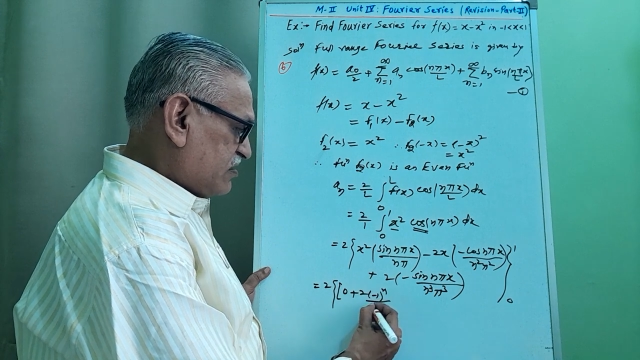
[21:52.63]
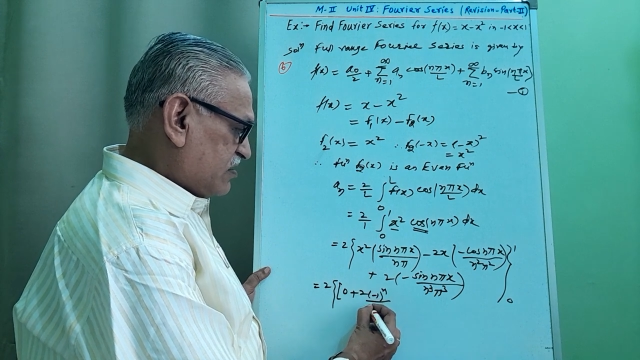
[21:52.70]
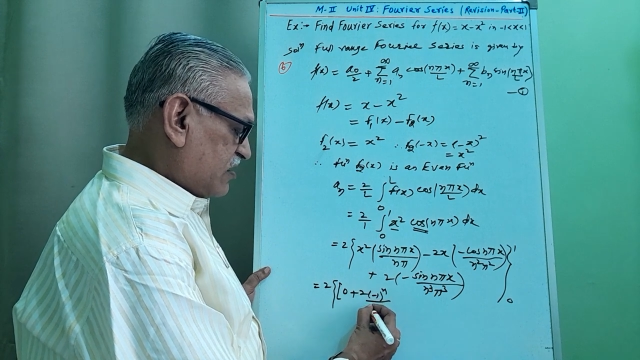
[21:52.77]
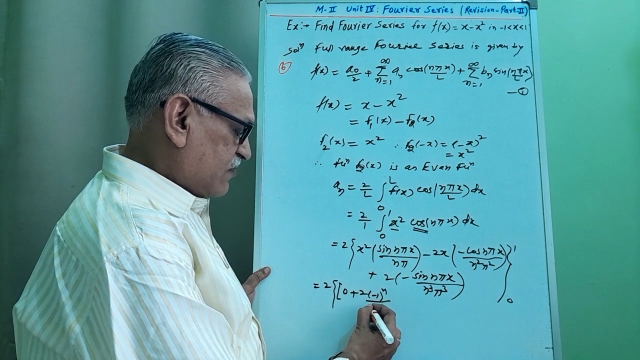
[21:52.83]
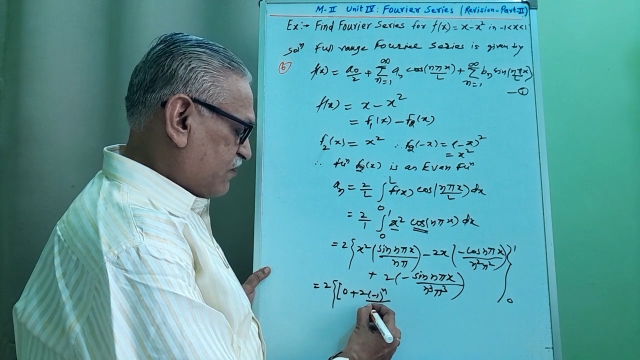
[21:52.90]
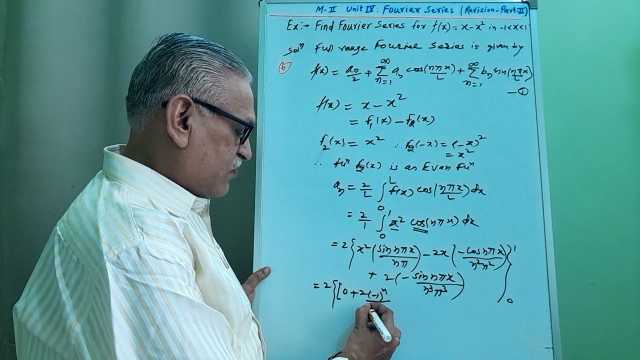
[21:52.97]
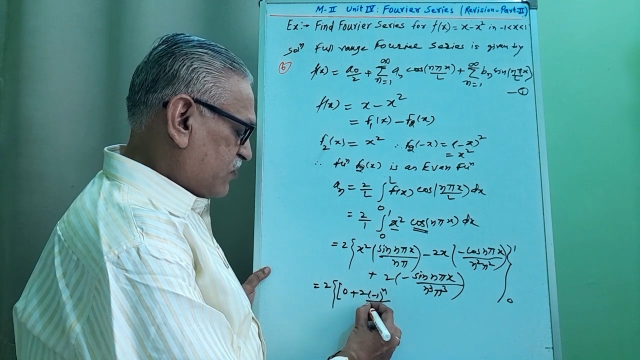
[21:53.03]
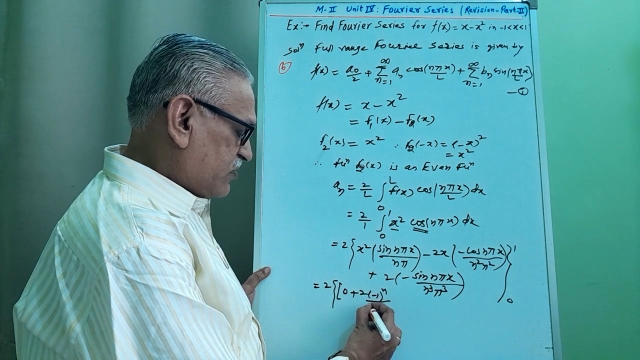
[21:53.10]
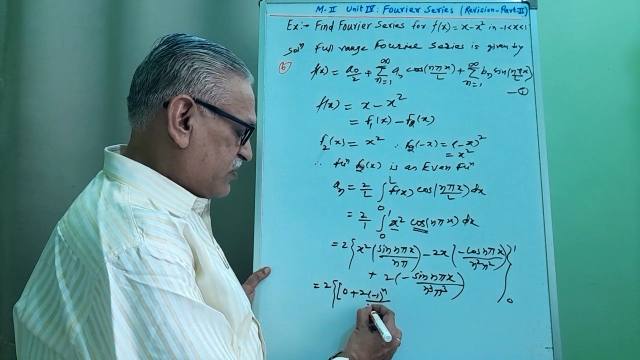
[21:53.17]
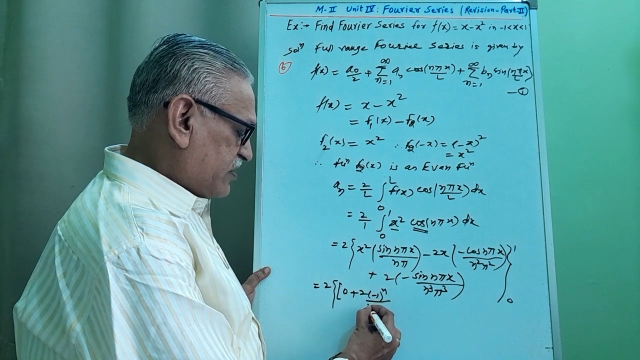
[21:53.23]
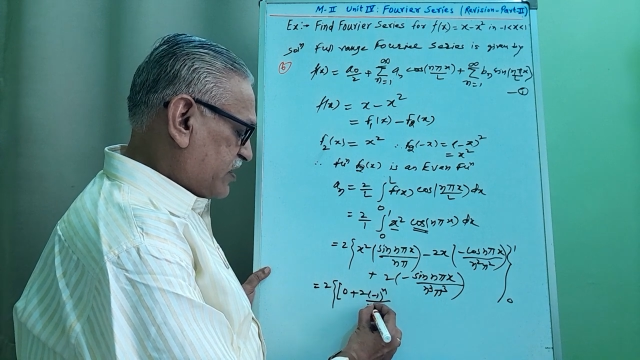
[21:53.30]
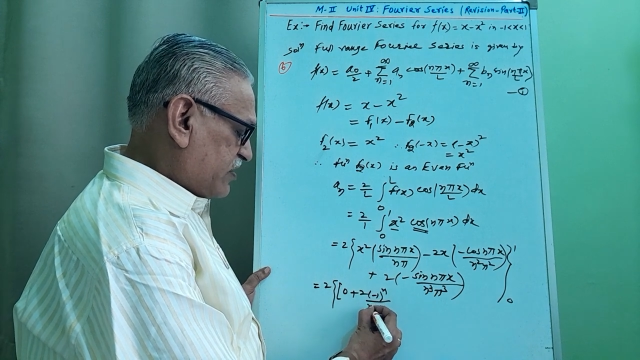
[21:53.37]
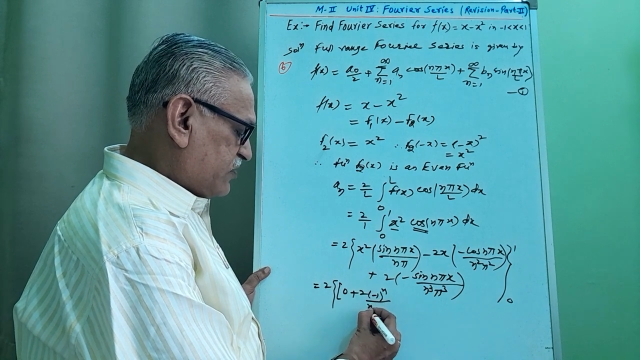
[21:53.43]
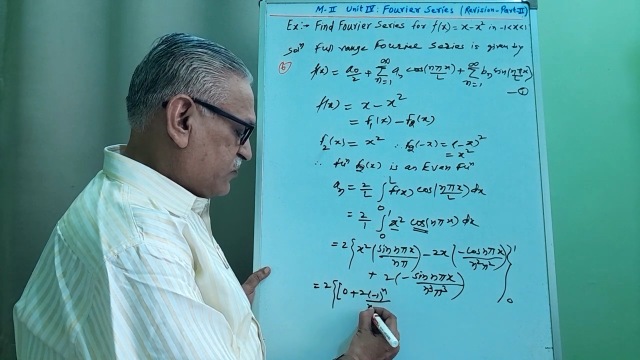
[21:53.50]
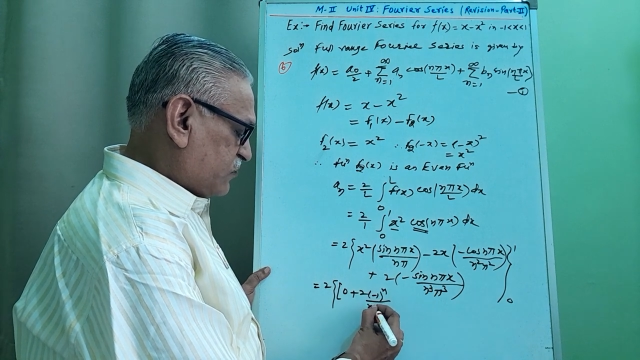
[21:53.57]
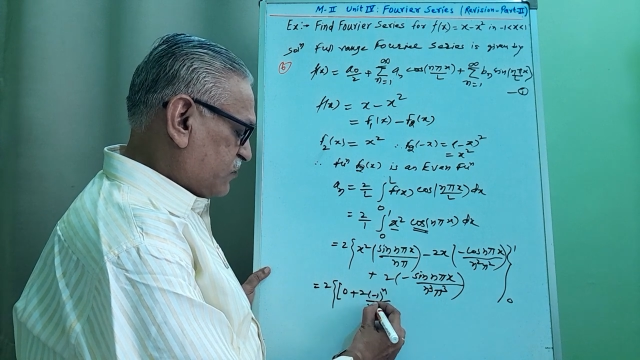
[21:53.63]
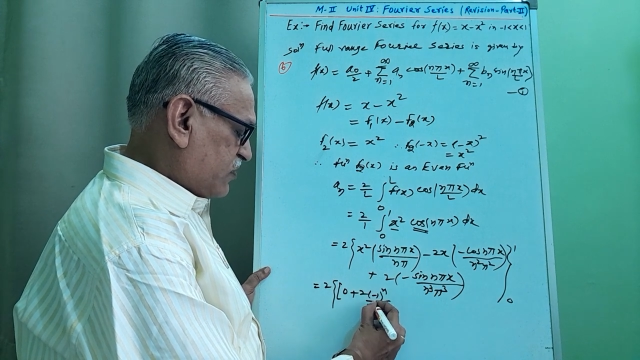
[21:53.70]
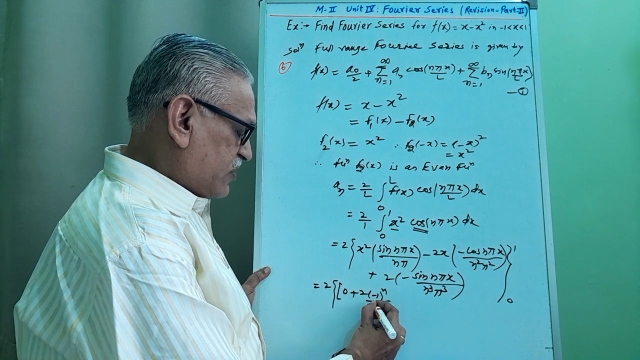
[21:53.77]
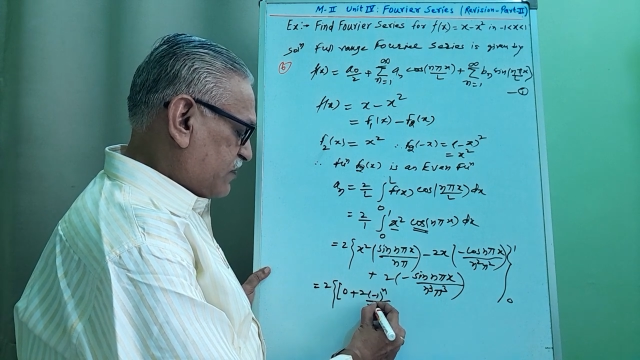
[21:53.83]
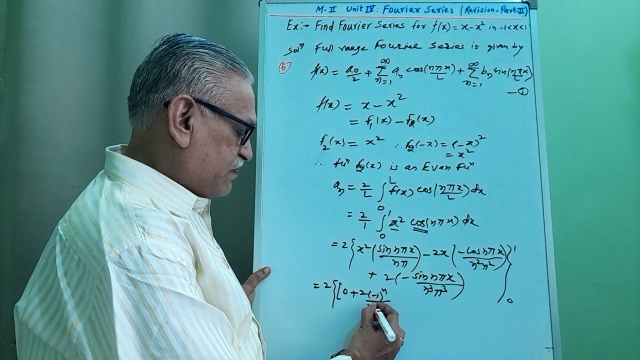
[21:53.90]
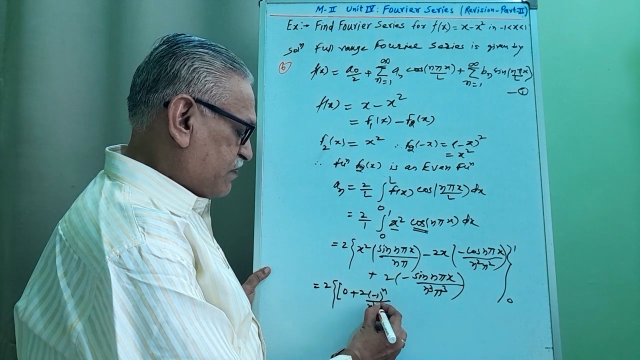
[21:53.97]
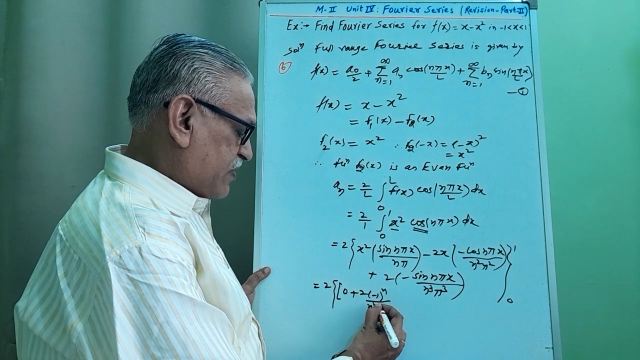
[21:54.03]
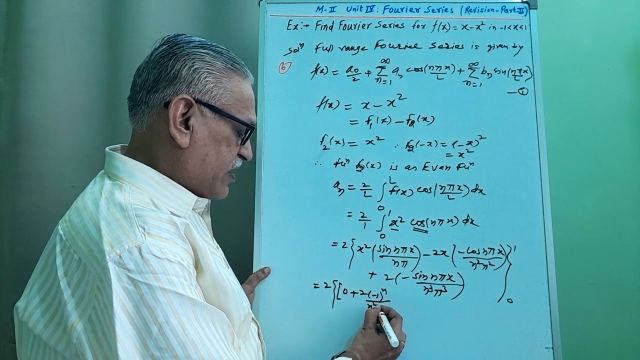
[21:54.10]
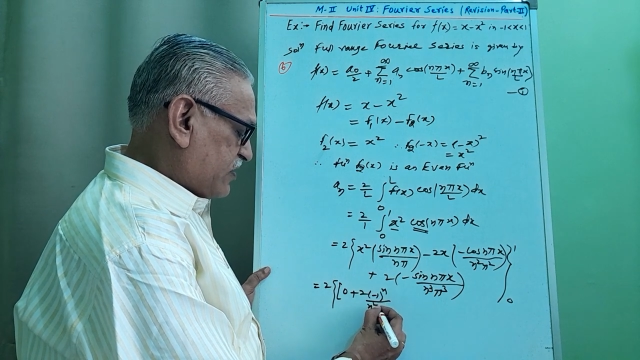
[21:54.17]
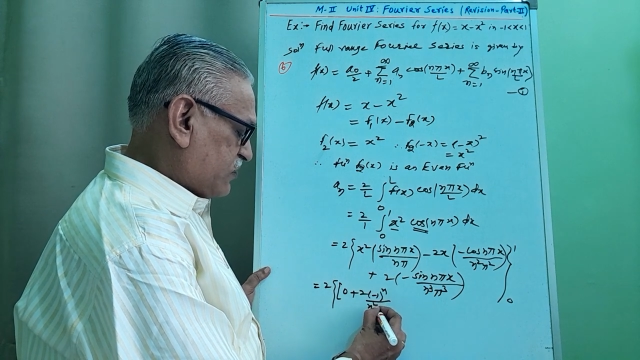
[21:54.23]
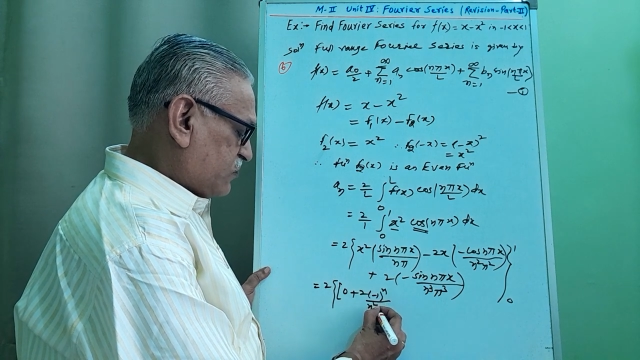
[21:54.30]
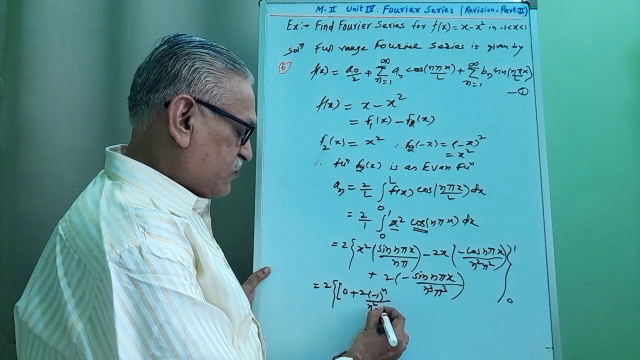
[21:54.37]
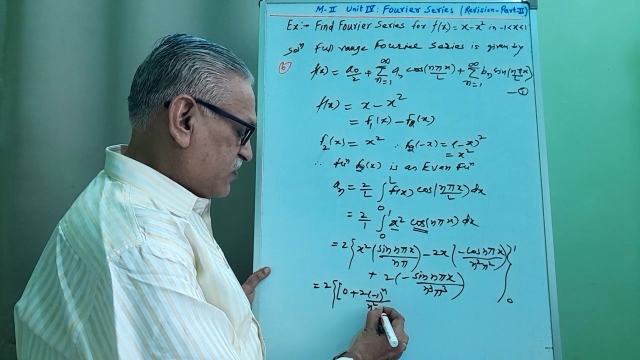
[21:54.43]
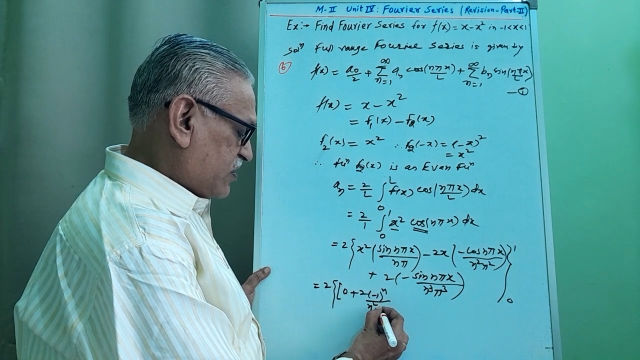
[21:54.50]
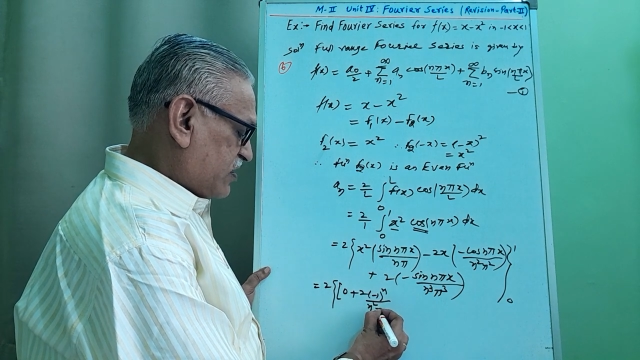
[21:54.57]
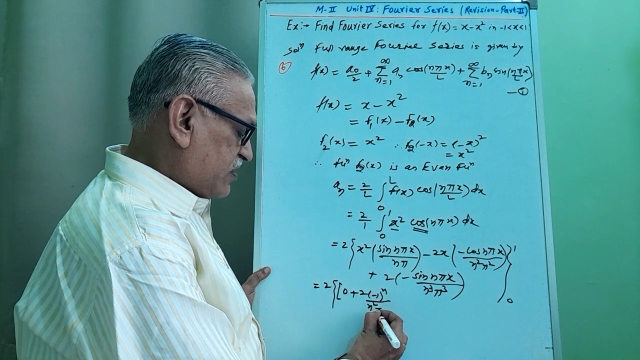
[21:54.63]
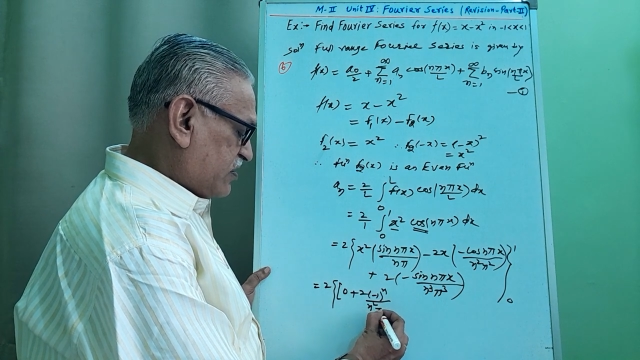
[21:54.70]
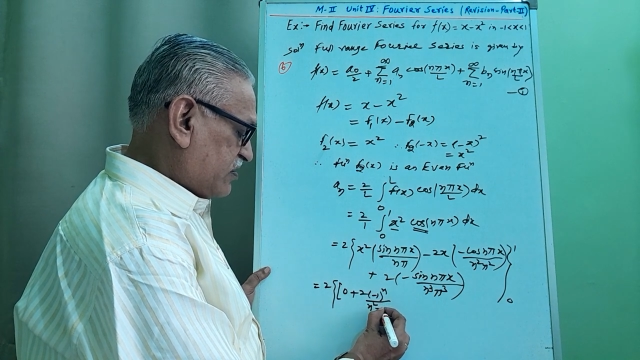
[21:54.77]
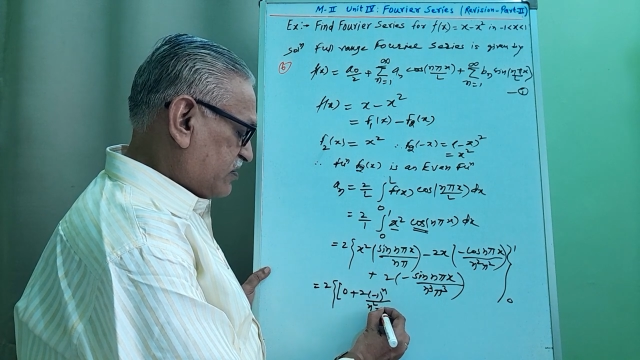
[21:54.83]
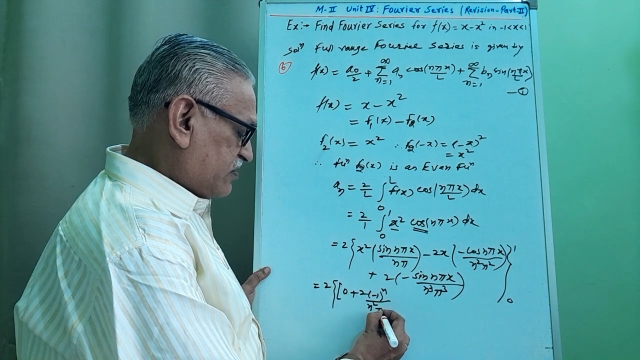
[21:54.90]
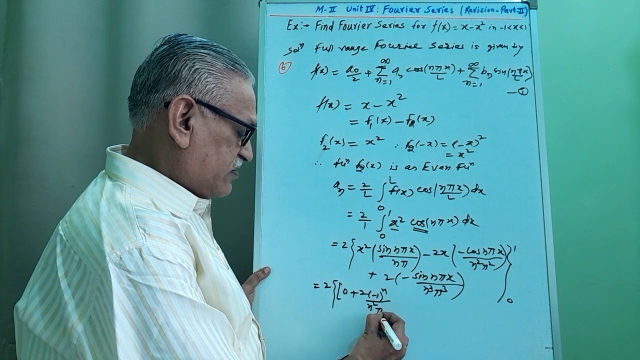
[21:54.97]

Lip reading: upon n square pi square,